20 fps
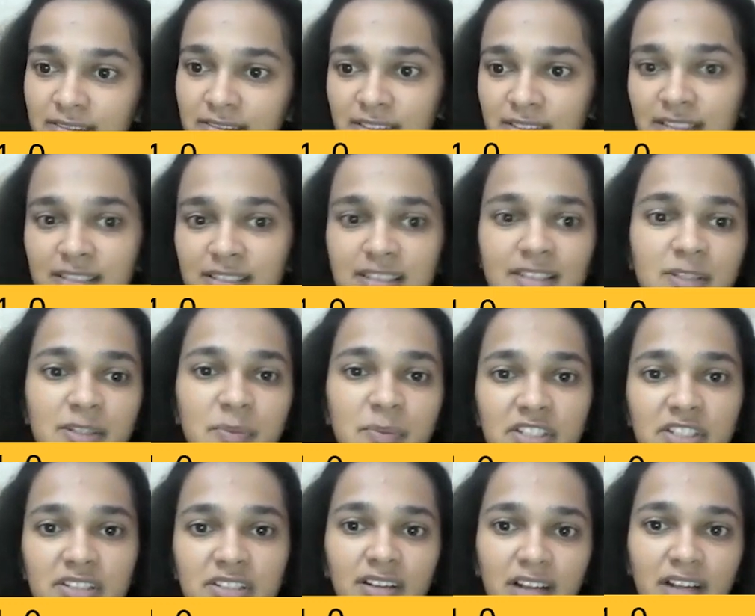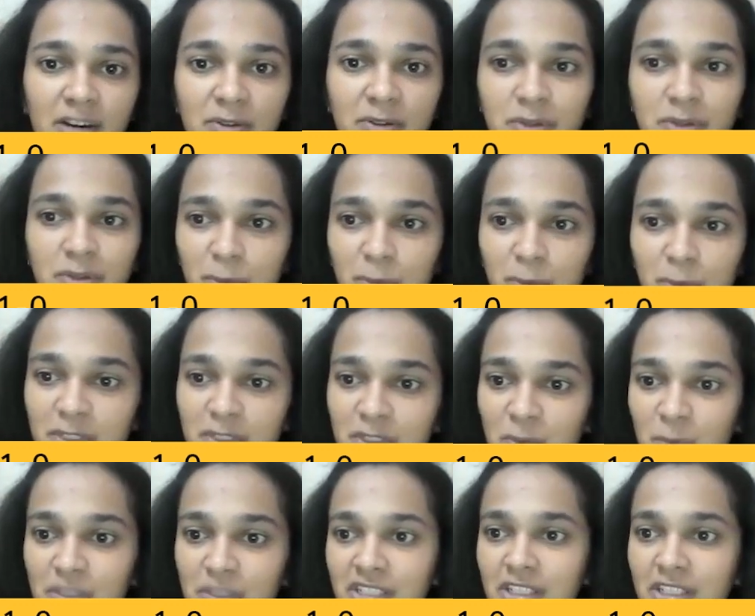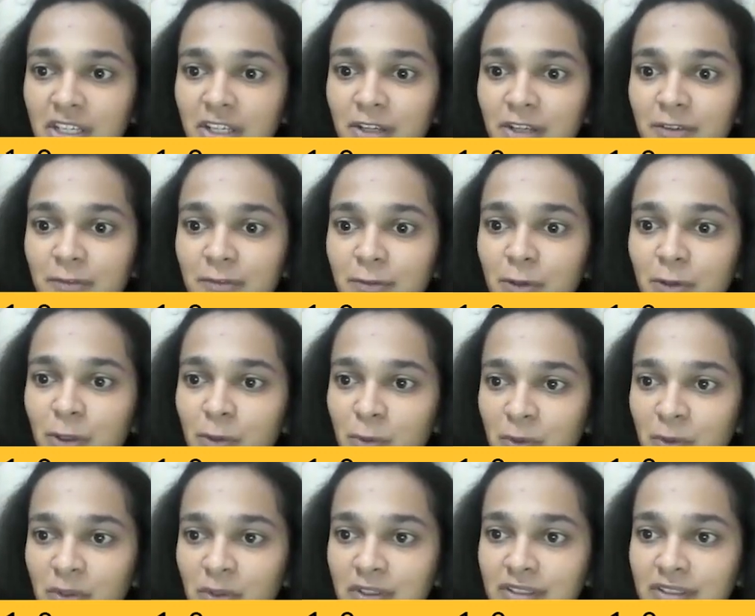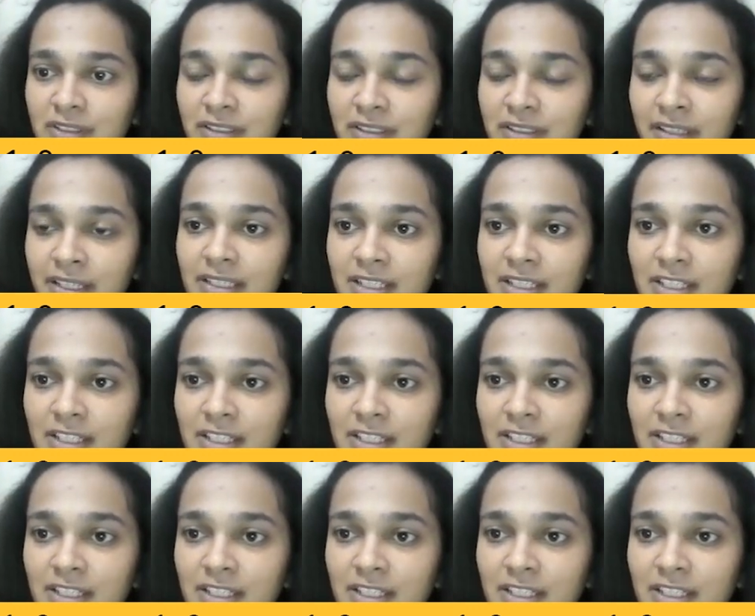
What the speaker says: This is the personal account rule which we follow, right?